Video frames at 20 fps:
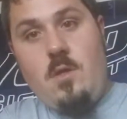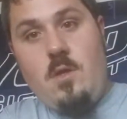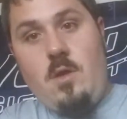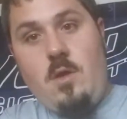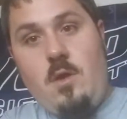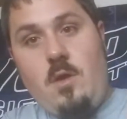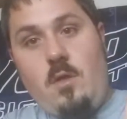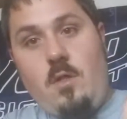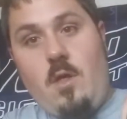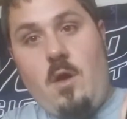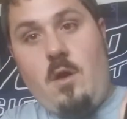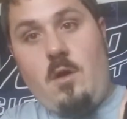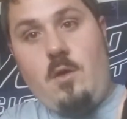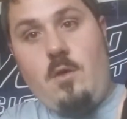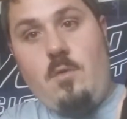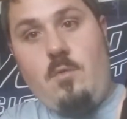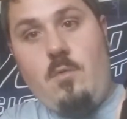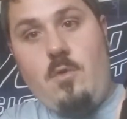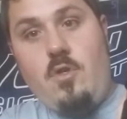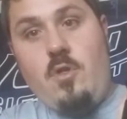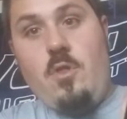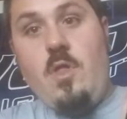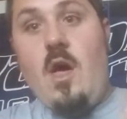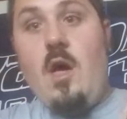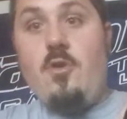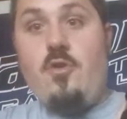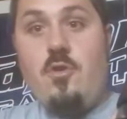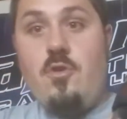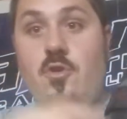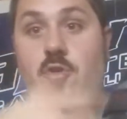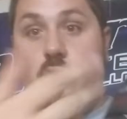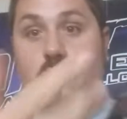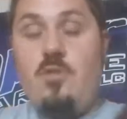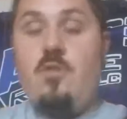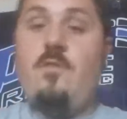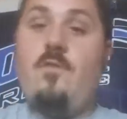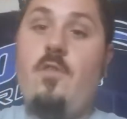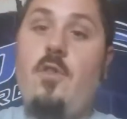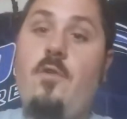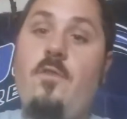and unlocked, which allows your juice
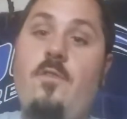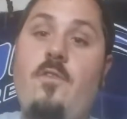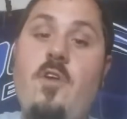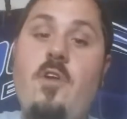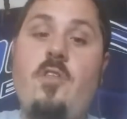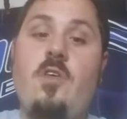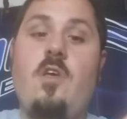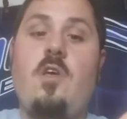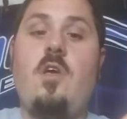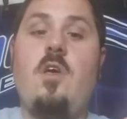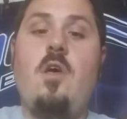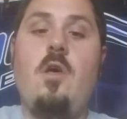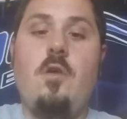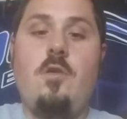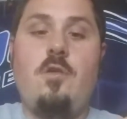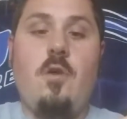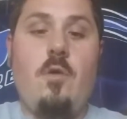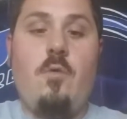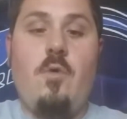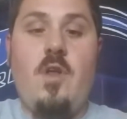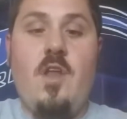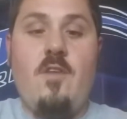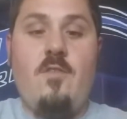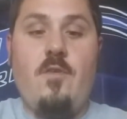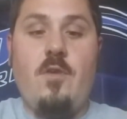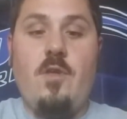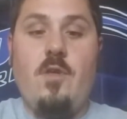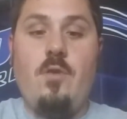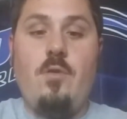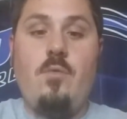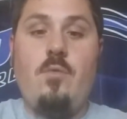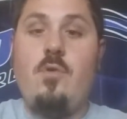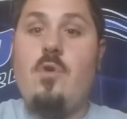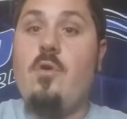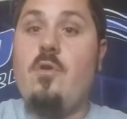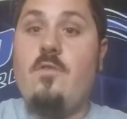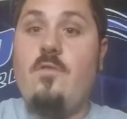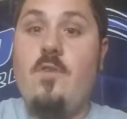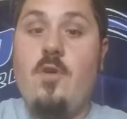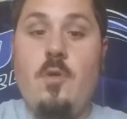to flow freely. So whenever you
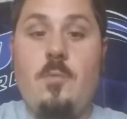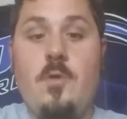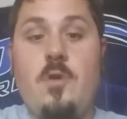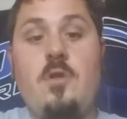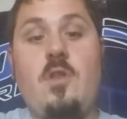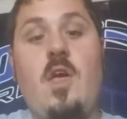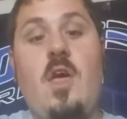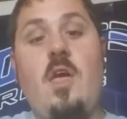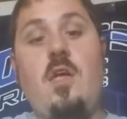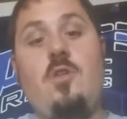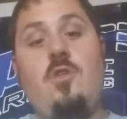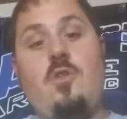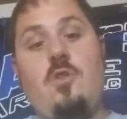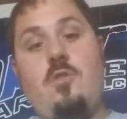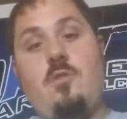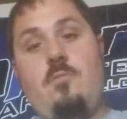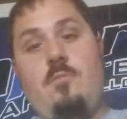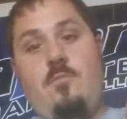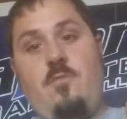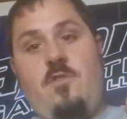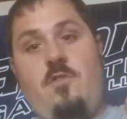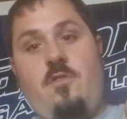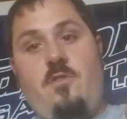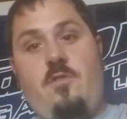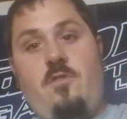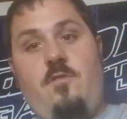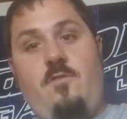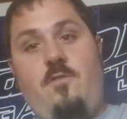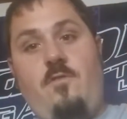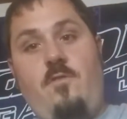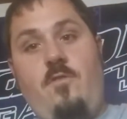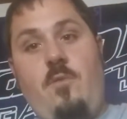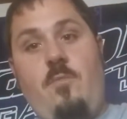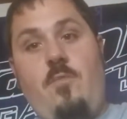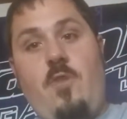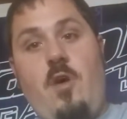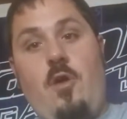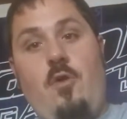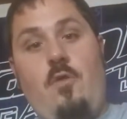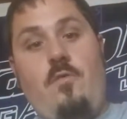go to fill up your tank, just flip
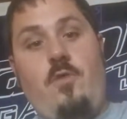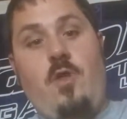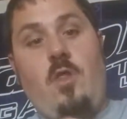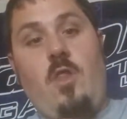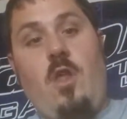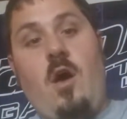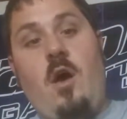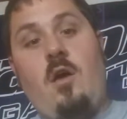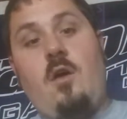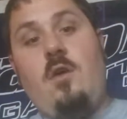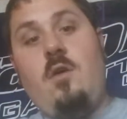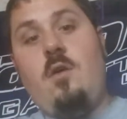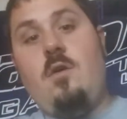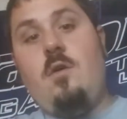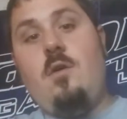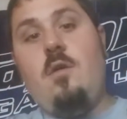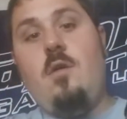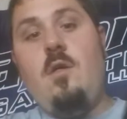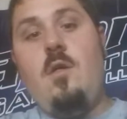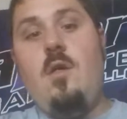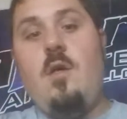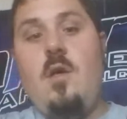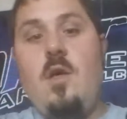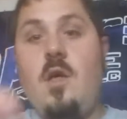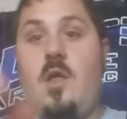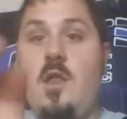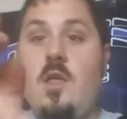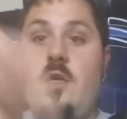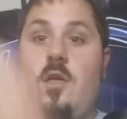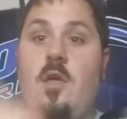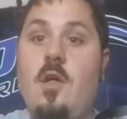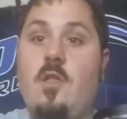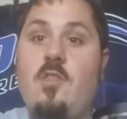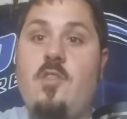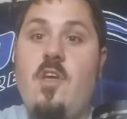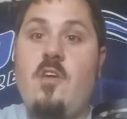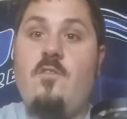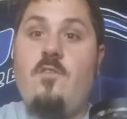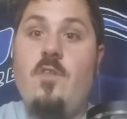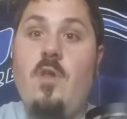that over to lock, and it cuts
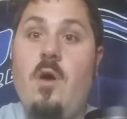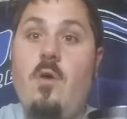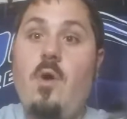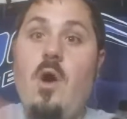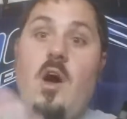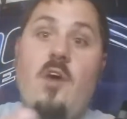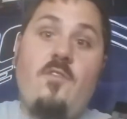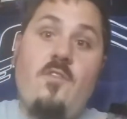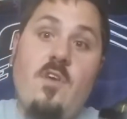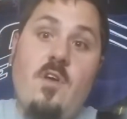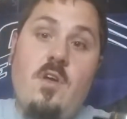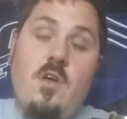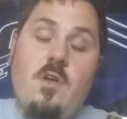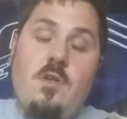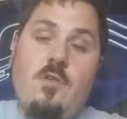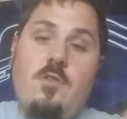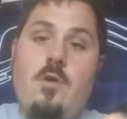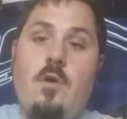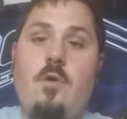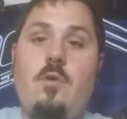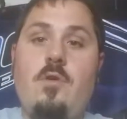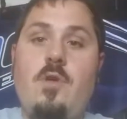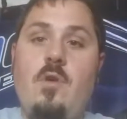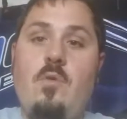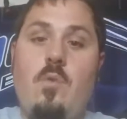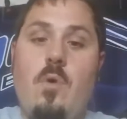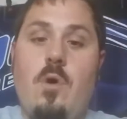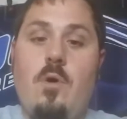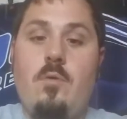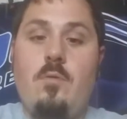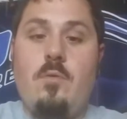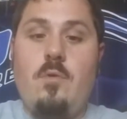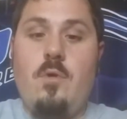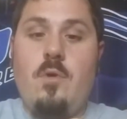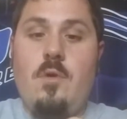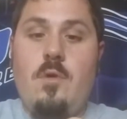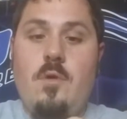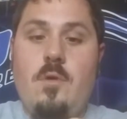that flow off, so it won't